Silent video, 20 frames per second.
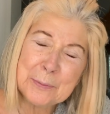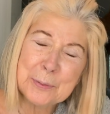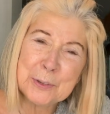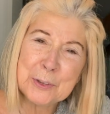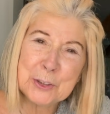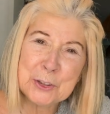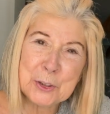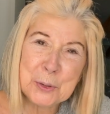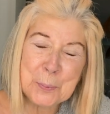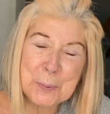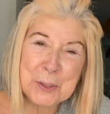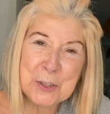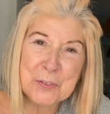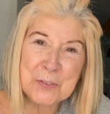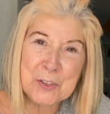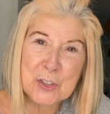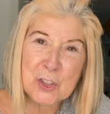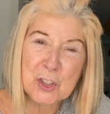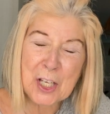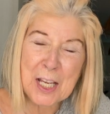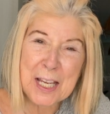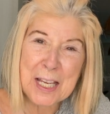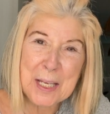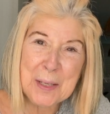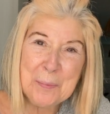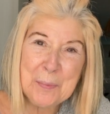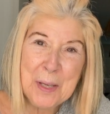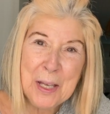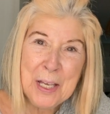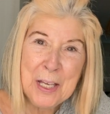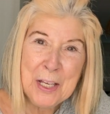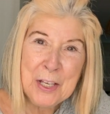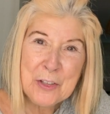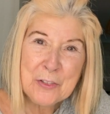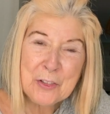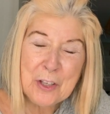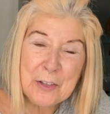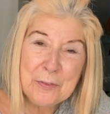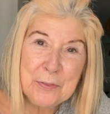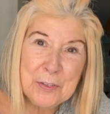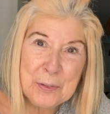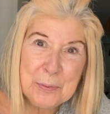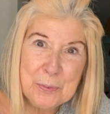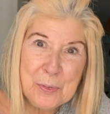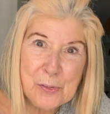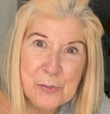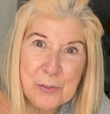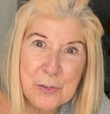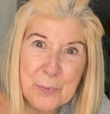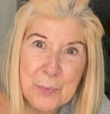which is a bit of a shame. So I filmed it from